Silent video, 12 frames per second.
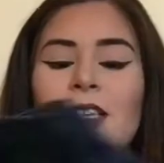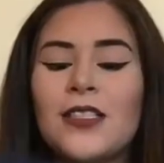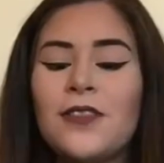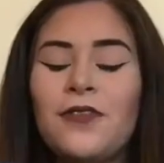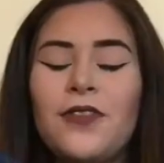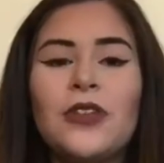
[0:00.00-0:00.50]

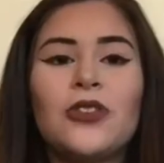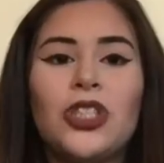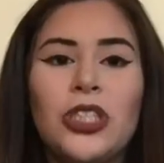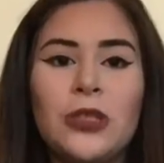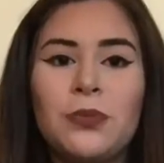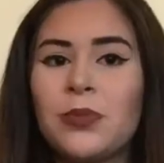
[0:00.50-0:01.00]
doesn't feel
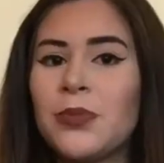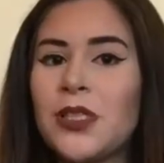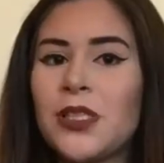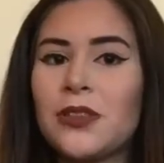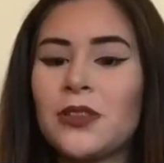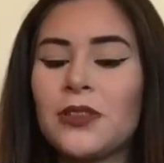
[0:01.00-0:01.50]
cheap
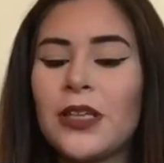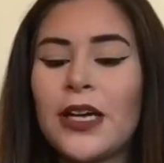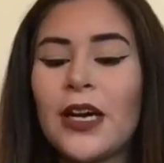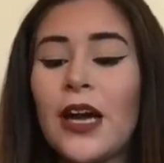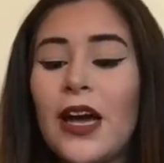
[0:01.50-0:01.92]
material like